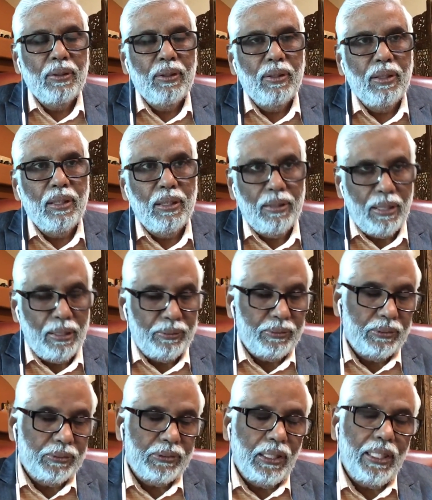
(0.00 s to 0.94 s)
And there is
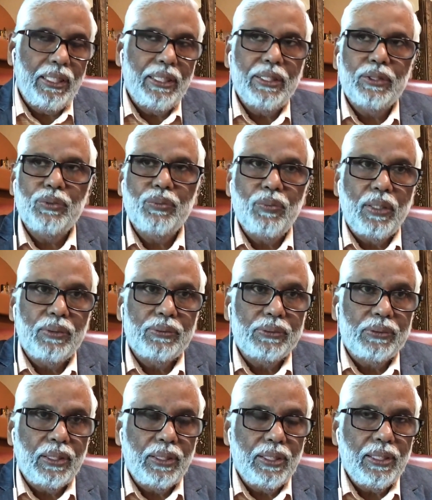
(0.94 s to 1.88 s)
a scientist who has
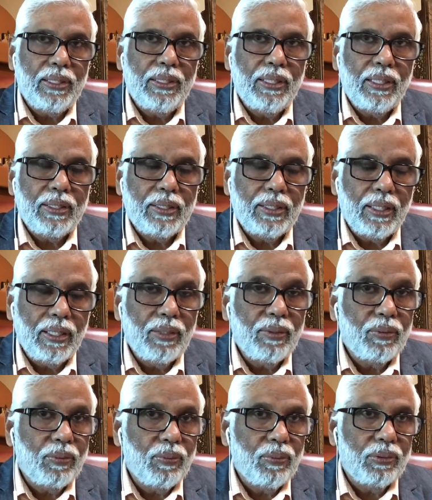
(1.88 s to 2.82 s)
studied that and
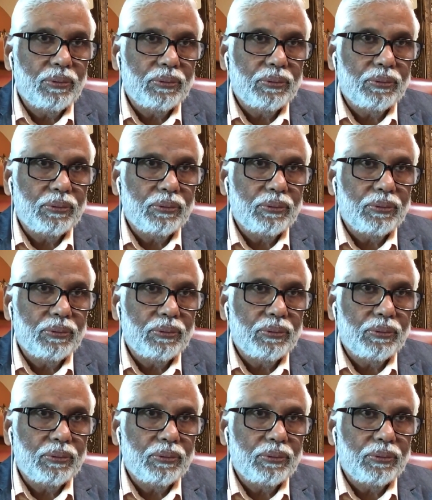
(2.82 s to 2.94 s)
who was